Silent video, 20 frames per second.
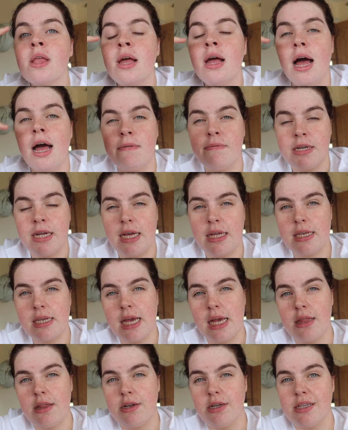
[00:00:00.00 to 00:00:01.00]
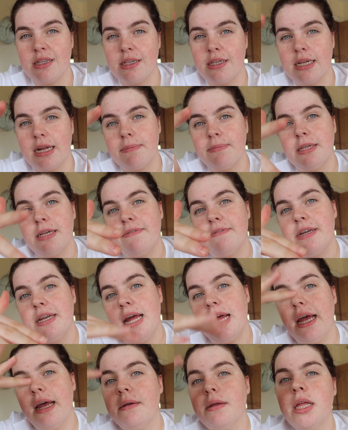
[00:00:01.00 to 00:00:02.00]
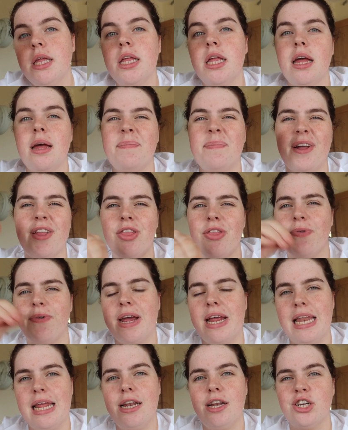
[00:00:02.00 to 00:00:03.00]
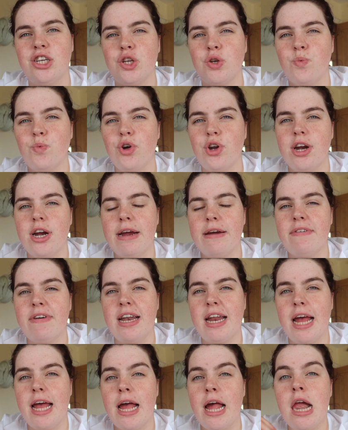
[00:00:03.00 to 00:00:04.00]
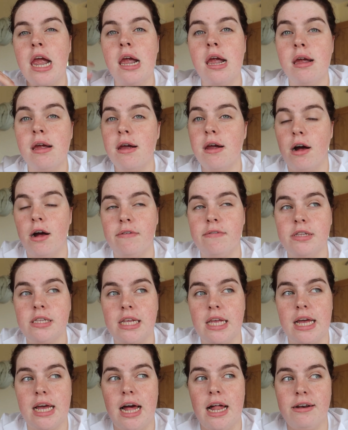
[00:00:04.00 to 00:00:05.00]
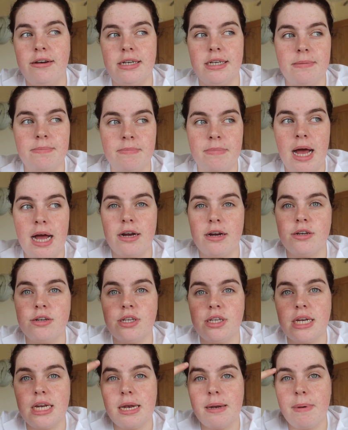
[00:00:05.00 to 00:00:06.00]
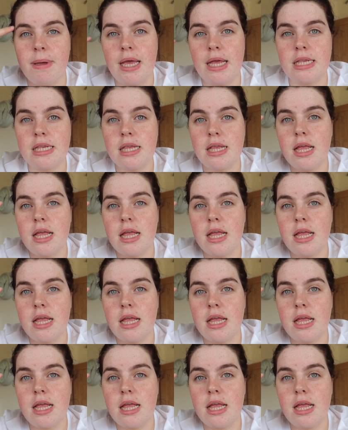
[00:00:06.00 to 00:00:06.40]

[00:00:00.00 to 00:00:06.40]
I have to hit 10,000 steps every day, about three liters of water every day. Obviously calories and macros need to be